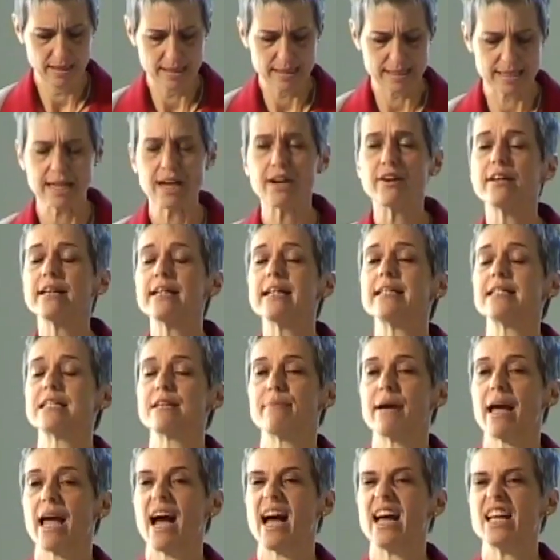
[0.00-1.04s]
Staring
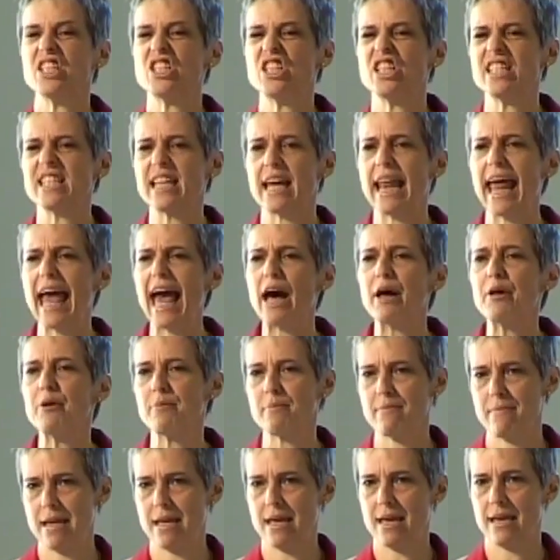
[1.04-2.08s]
into my eyes, she said,
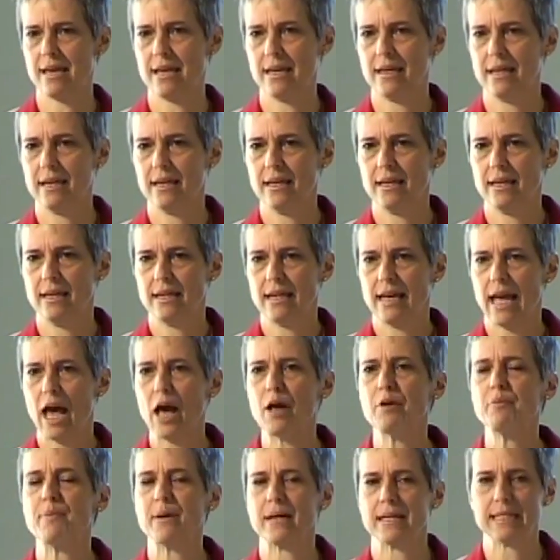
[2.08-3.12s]
"Help me.
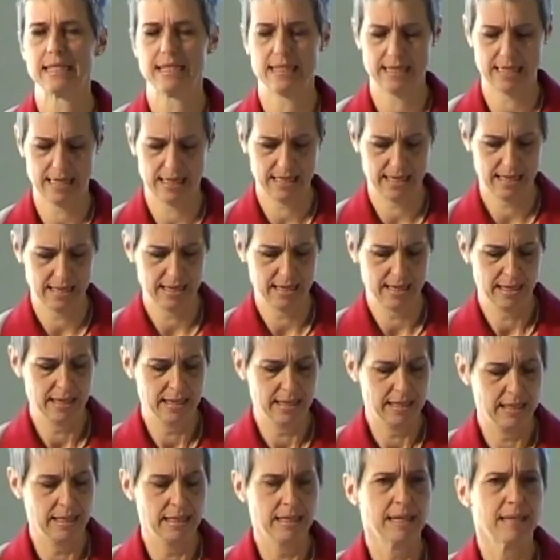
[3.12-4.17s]
Help us.
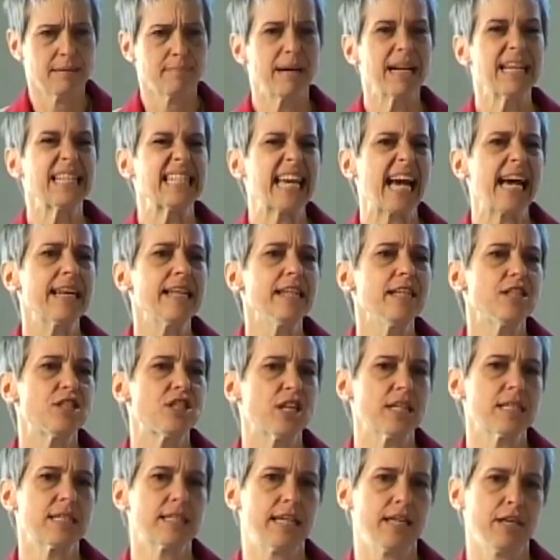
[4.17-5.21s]
My daddy
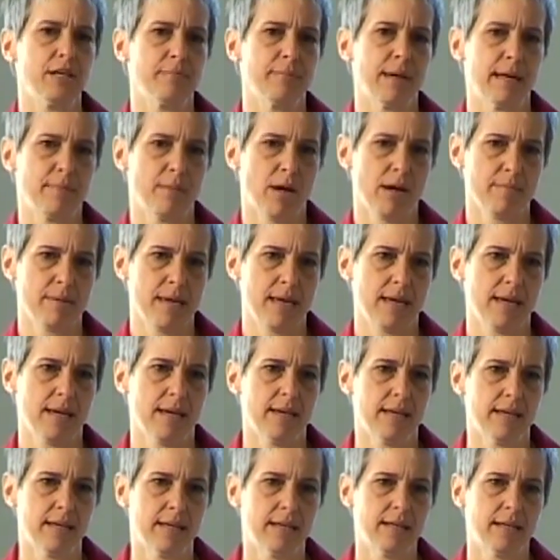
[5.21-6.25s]
just killed my mommy.
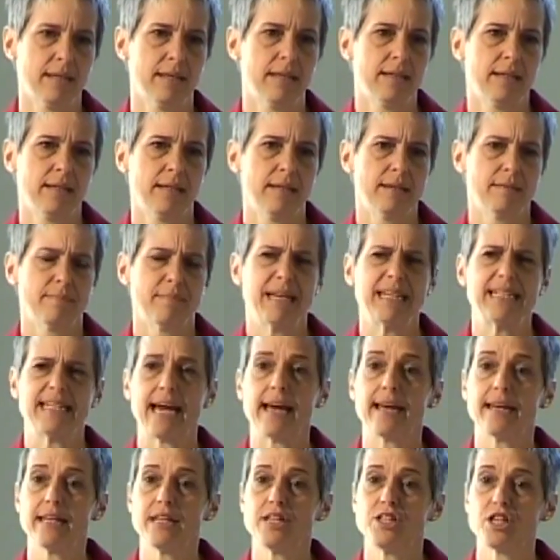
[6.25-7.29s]
My
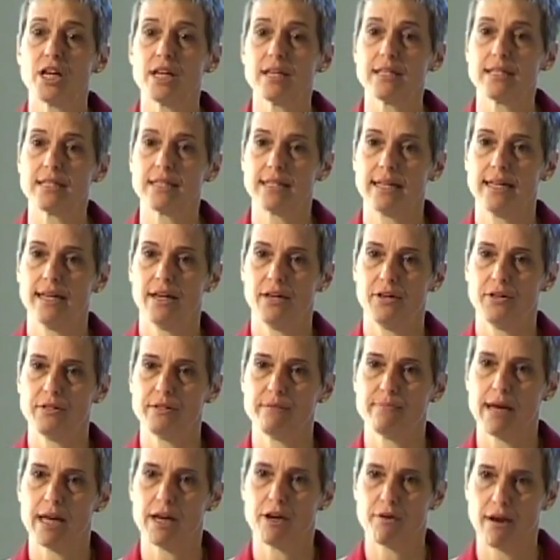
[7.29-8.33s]
daddy just
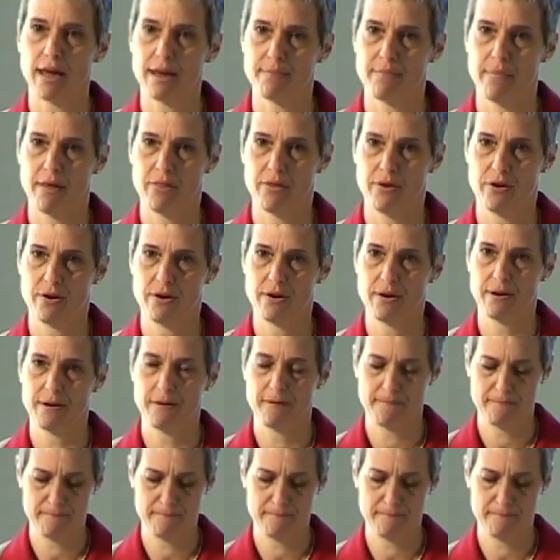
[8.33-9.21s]
killed my grandmother."